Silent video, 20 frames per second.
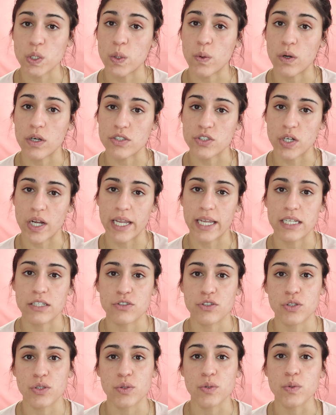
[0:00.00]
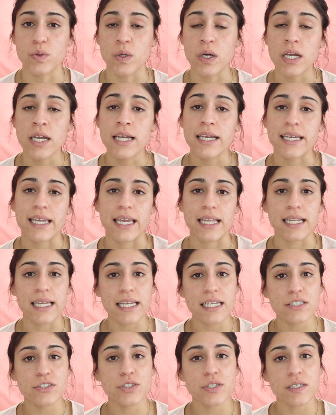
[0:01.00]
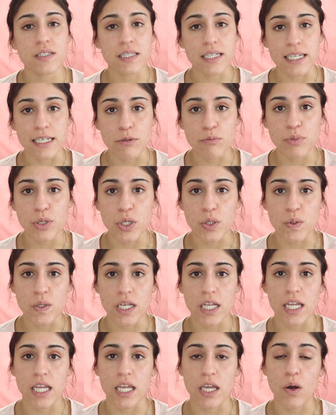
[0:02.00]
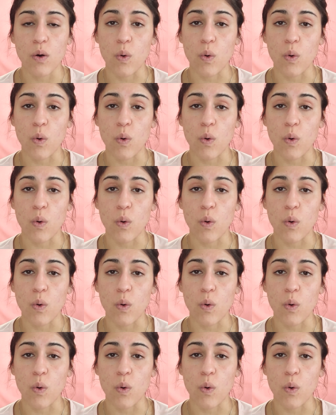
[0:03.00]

who are trying to get into clean beauty,